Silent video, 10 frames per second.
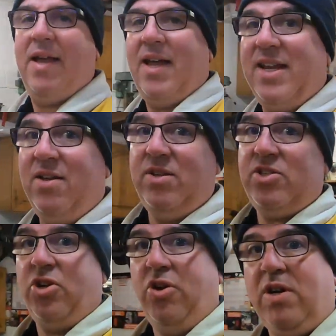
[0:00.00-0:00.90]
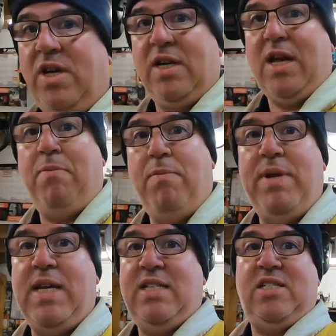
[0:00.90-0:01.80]
And it only took a couple
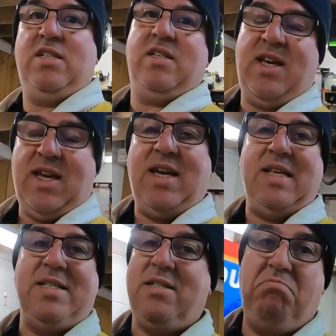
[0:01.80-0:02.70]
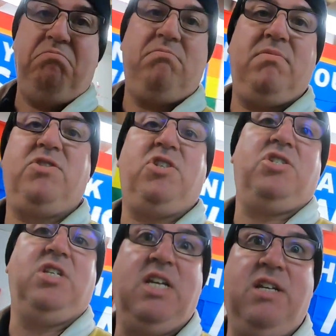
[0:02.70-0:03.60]
minutes and
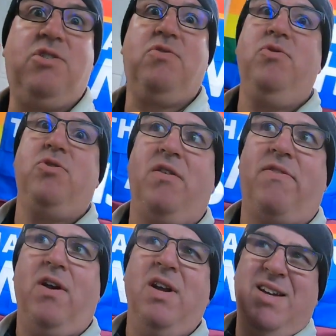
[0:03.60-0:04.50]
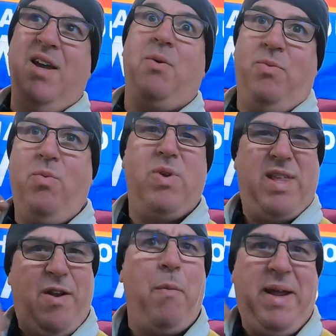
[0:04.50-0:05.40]
just needed a screwdriver
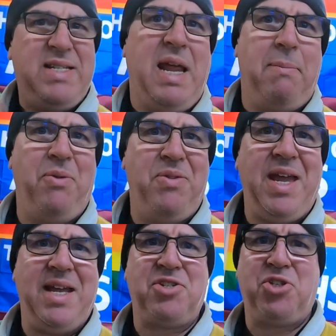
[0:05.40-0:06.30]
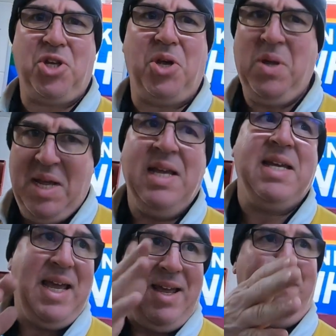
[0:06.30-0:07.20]
with a little bit of tape on the edge. So
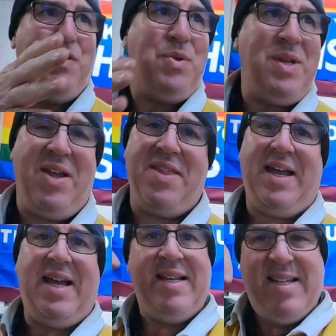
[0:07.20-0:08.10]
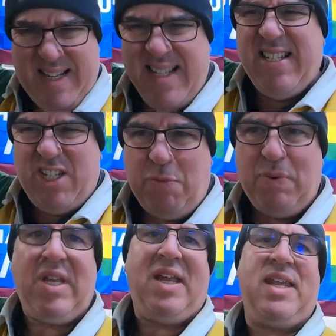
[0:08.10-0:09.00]
yeah, if you do it like that, just
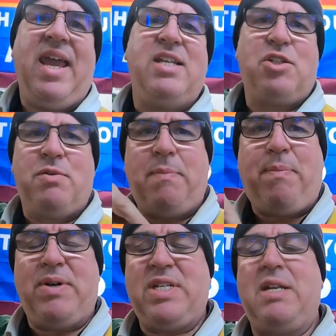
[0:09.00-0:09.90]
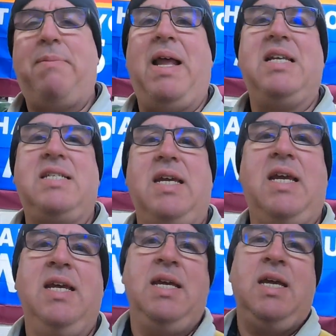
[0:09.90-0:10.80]
protect the edge, protect the plastic.